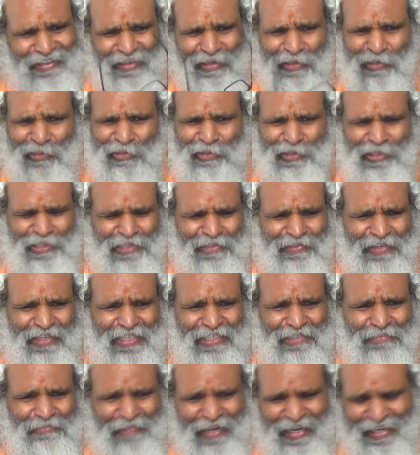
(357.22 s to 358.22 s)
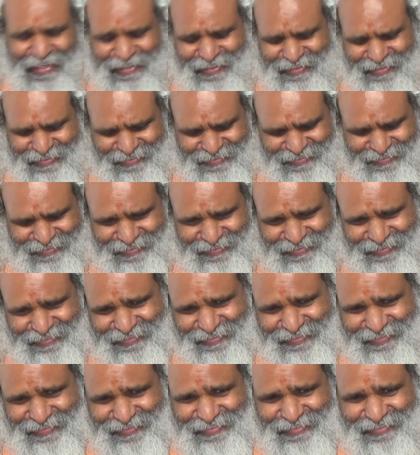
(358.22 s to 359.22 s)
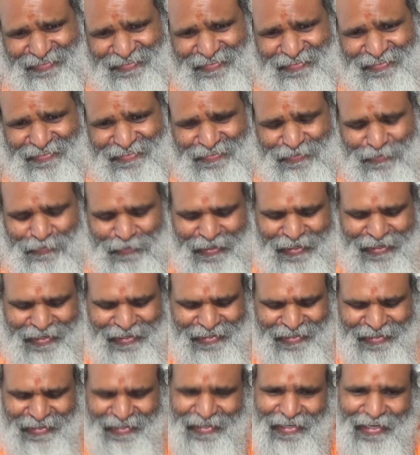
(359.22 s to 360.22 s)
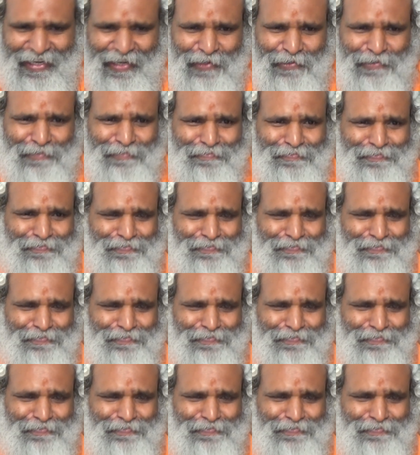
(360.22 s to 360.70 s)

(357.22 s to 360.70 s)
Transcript: Arjuna is very smart. Why and how?